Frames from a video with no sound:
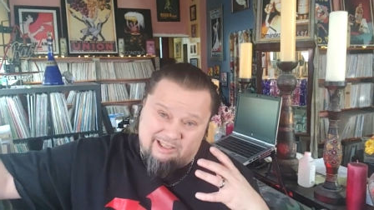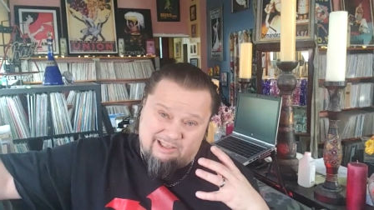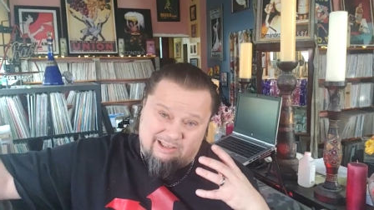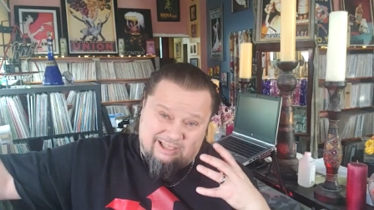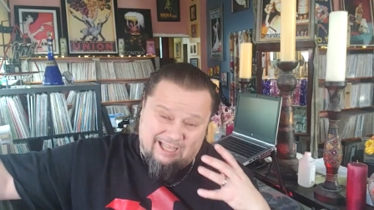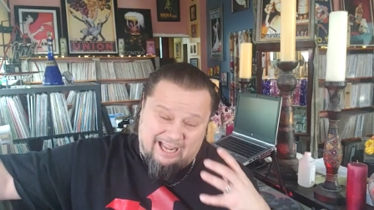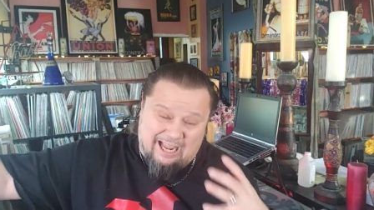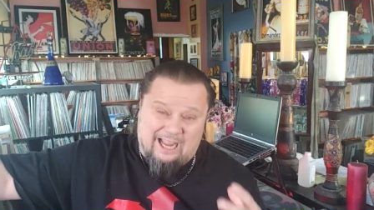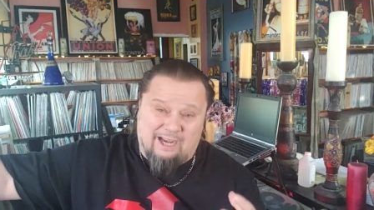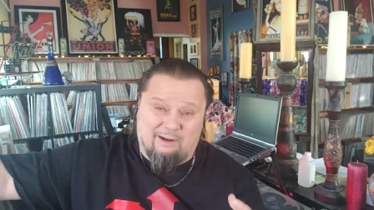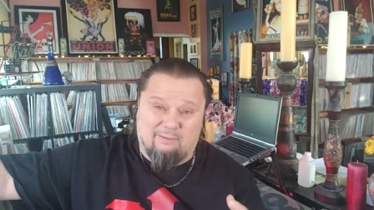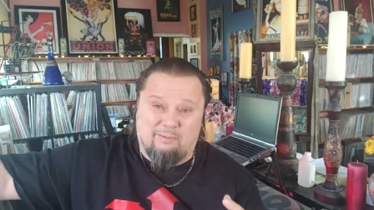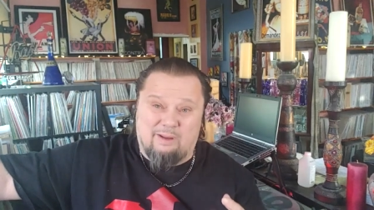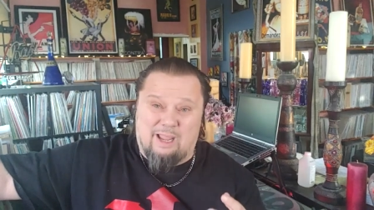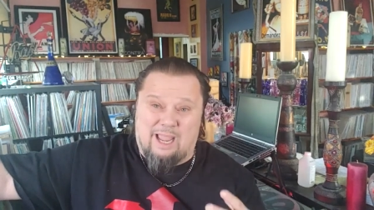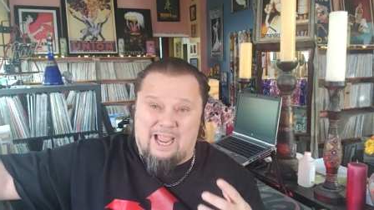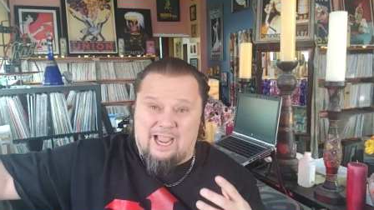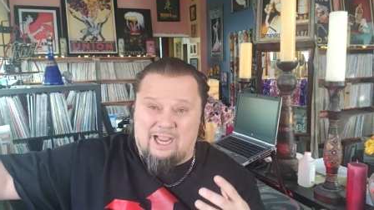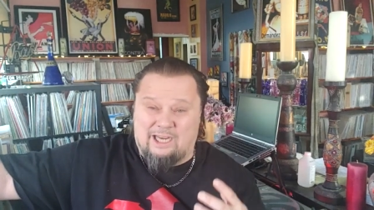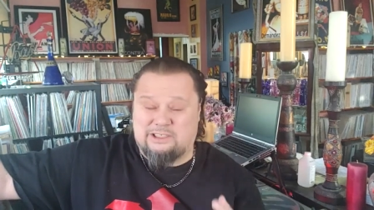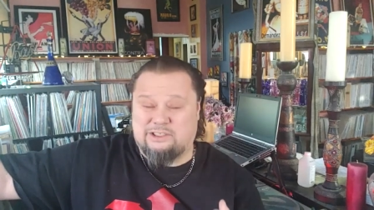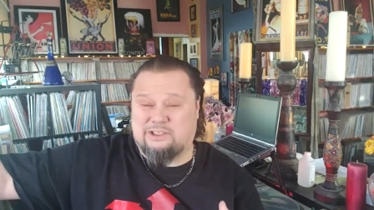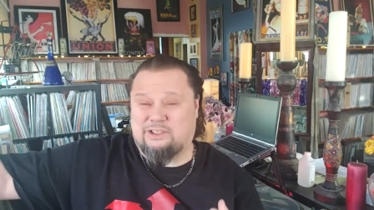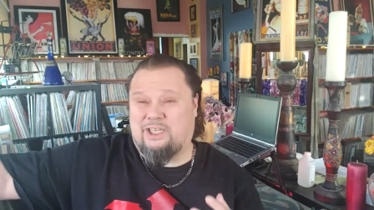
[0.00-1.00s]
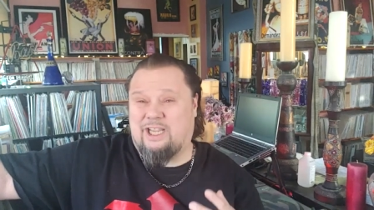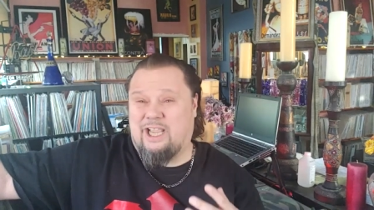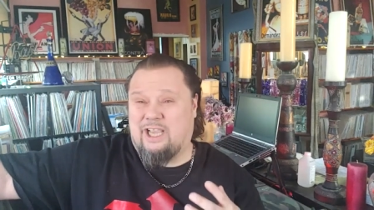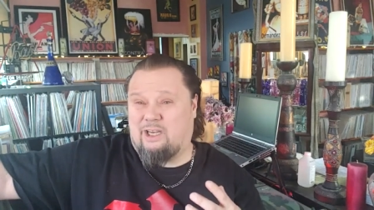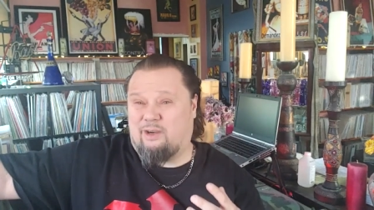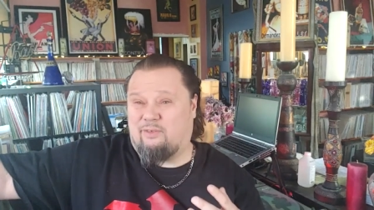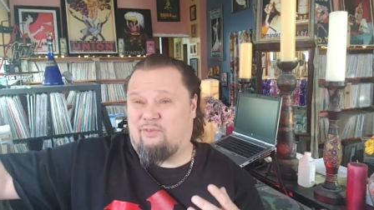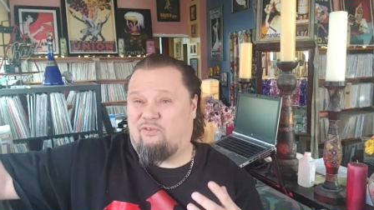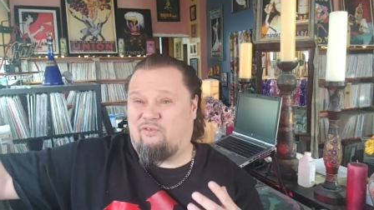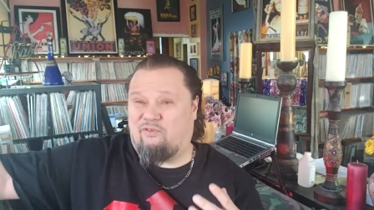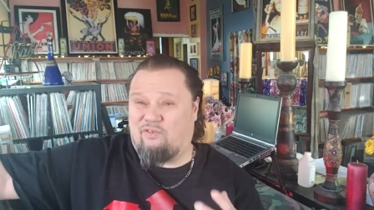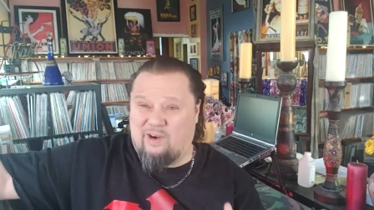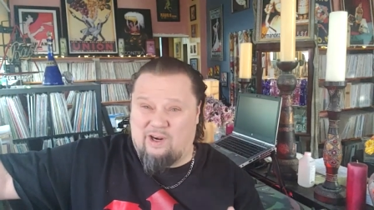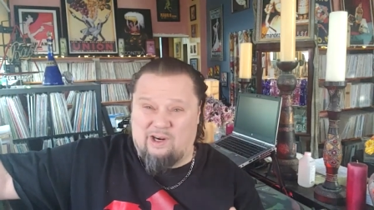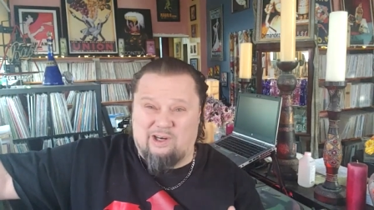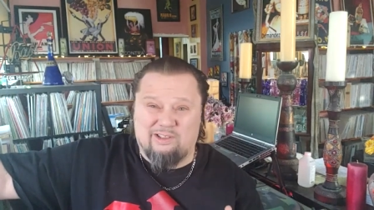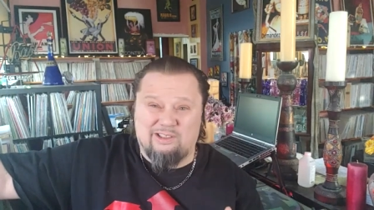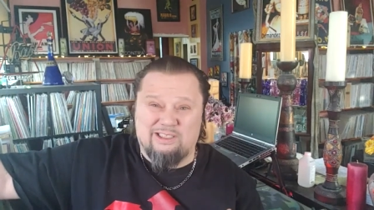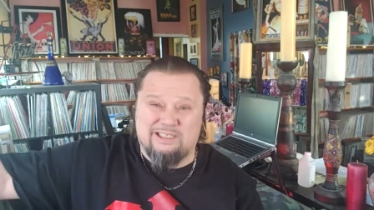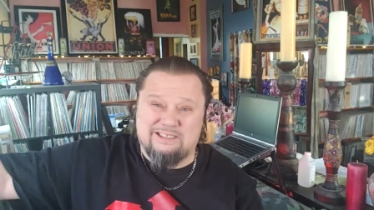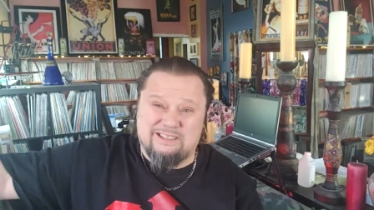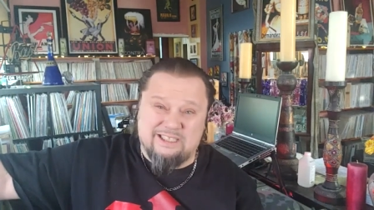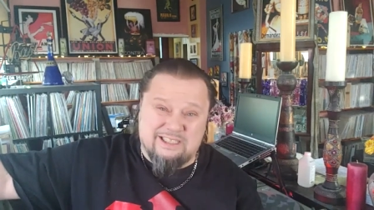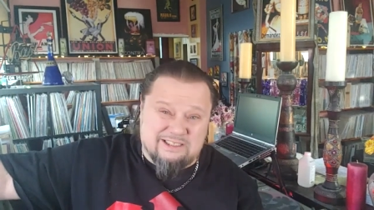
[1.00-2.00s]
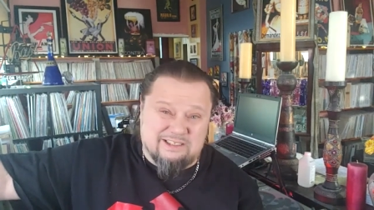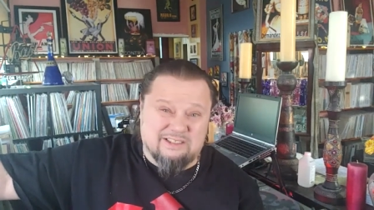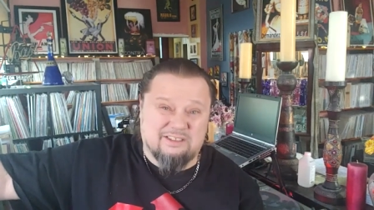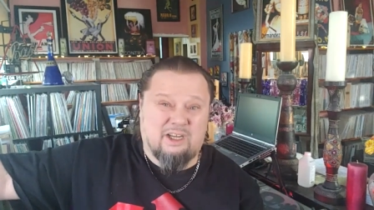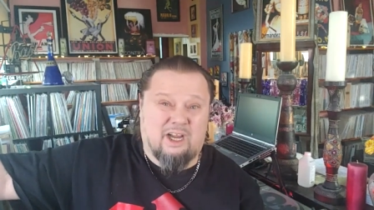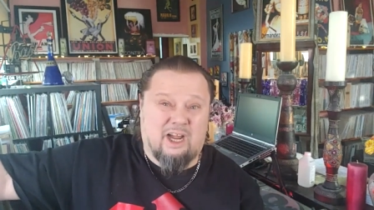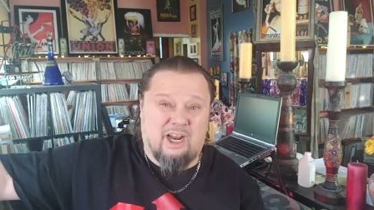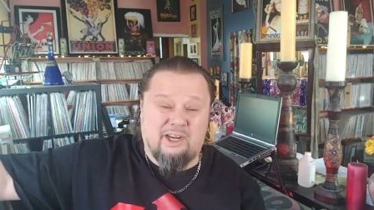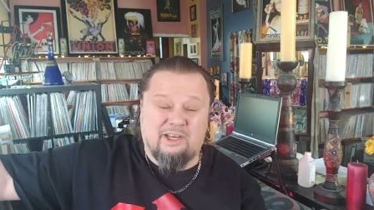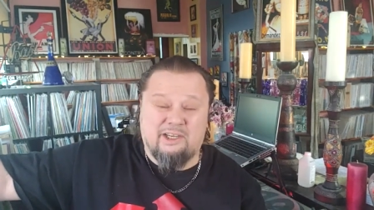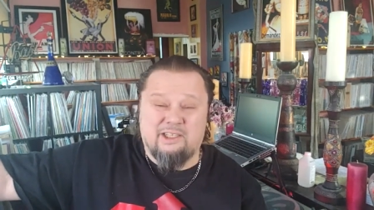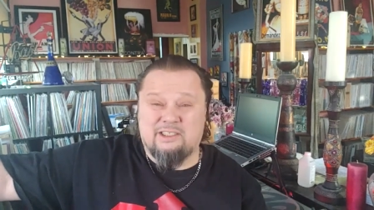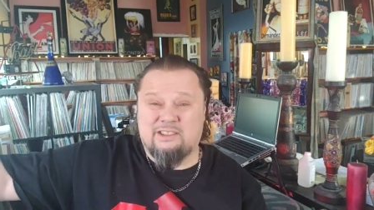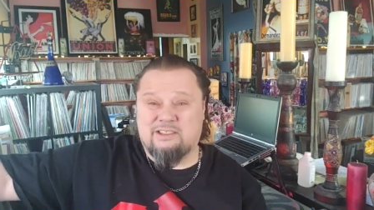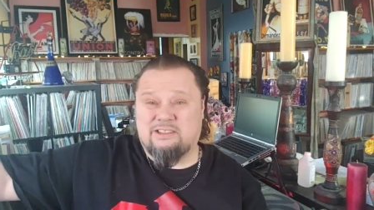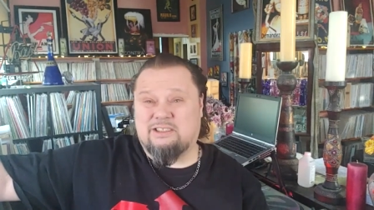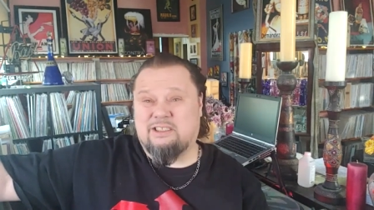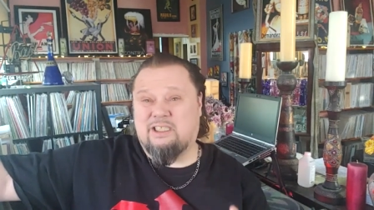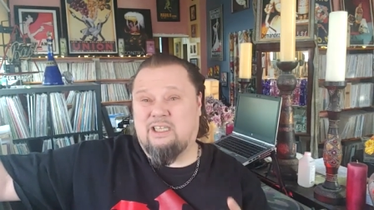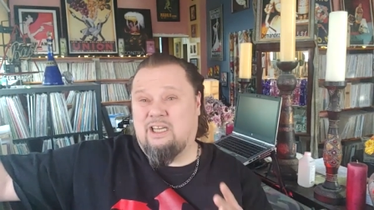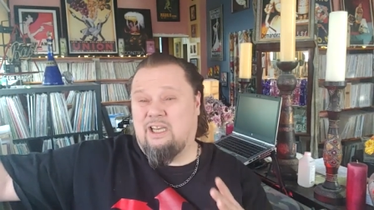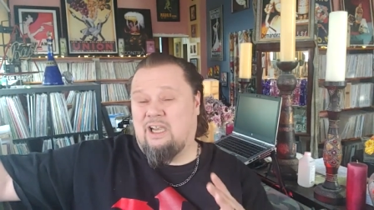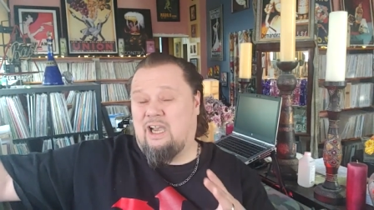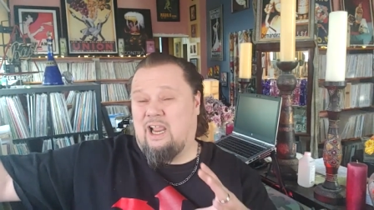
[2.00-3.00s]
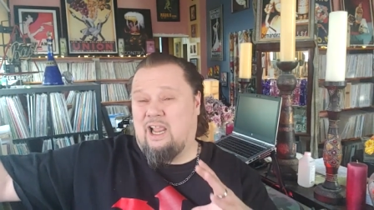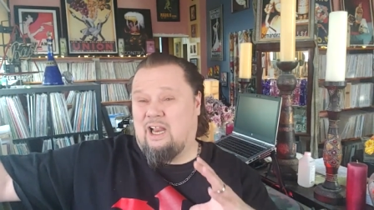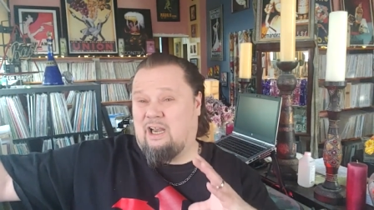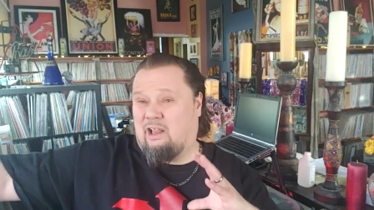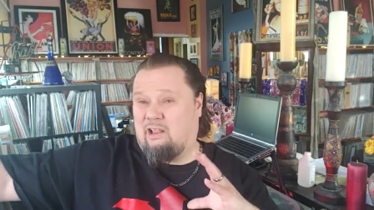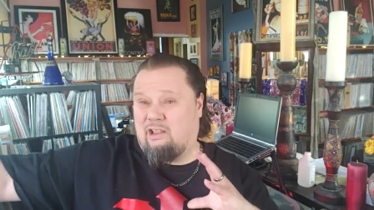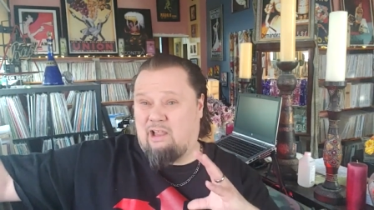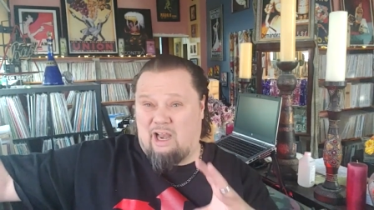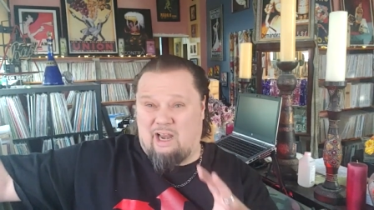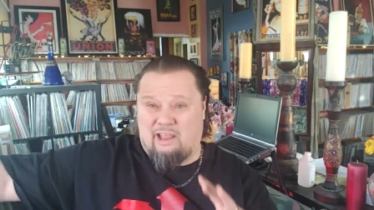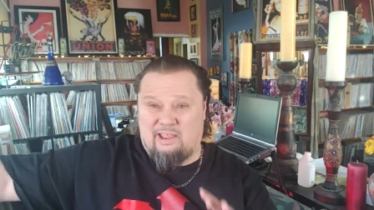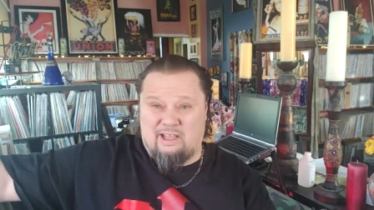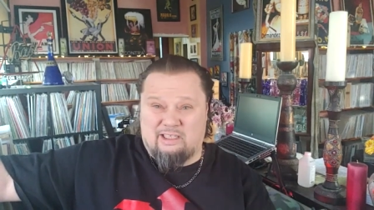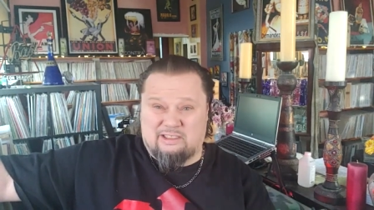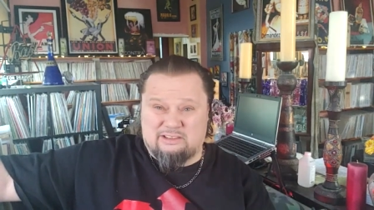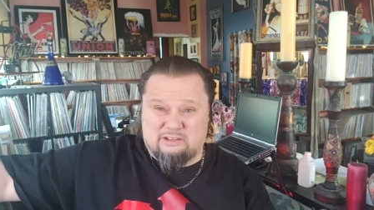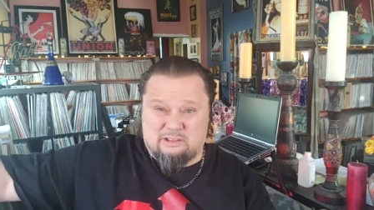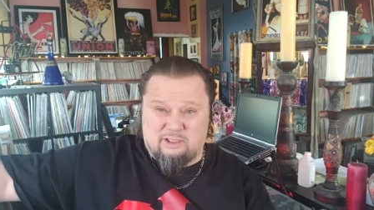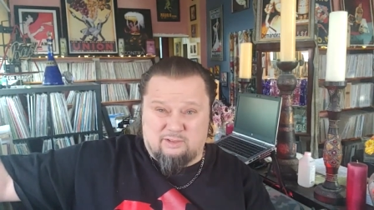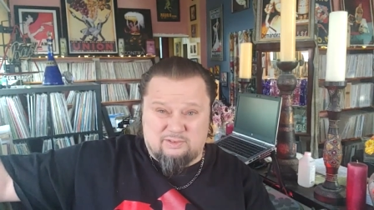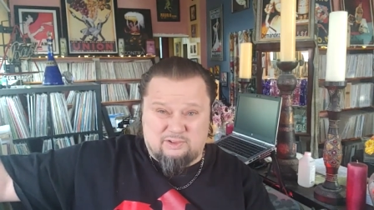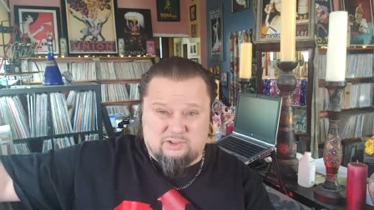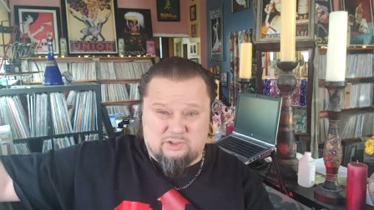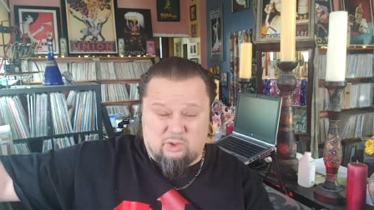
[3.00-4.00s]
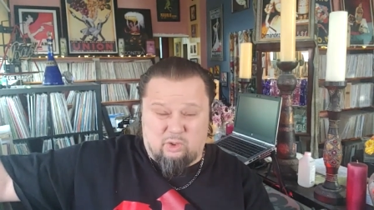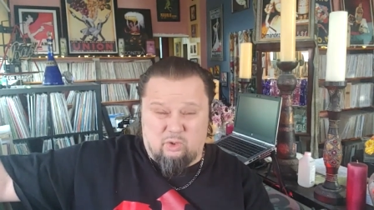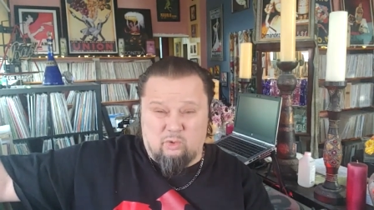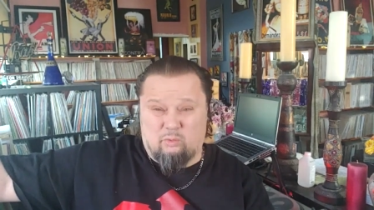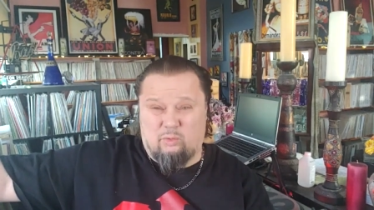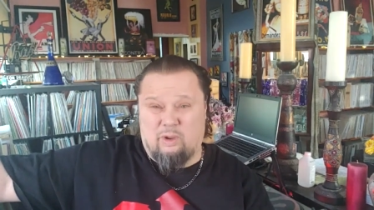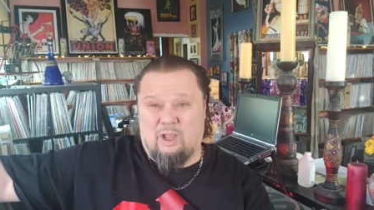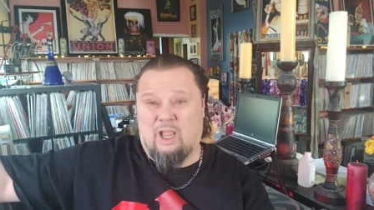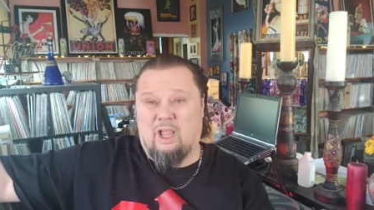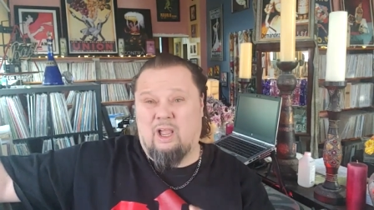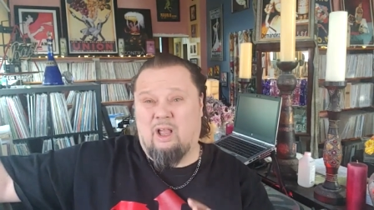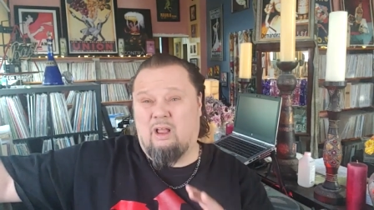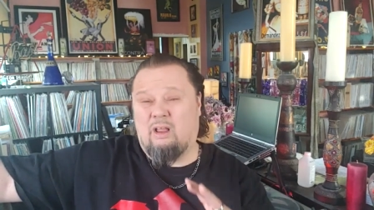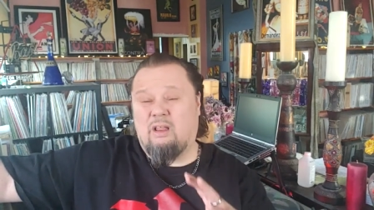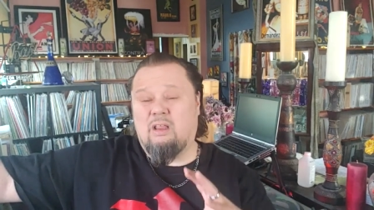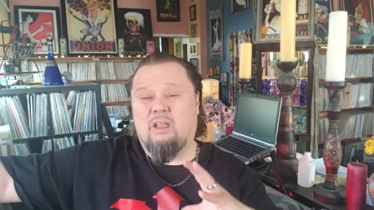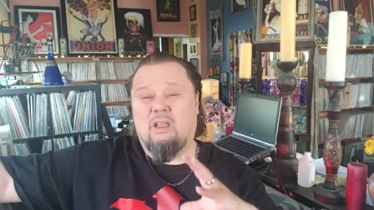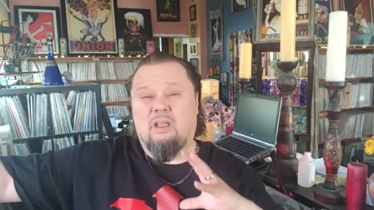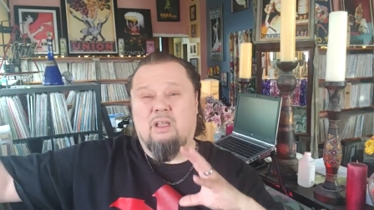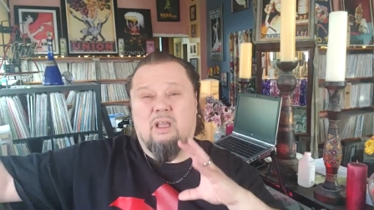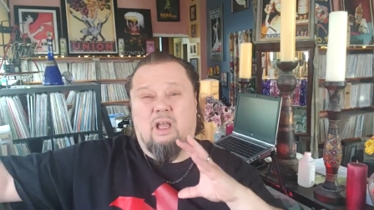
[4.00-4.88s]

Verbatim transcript: that actually had a fairly decent audience, and a lot of that stuff sold well.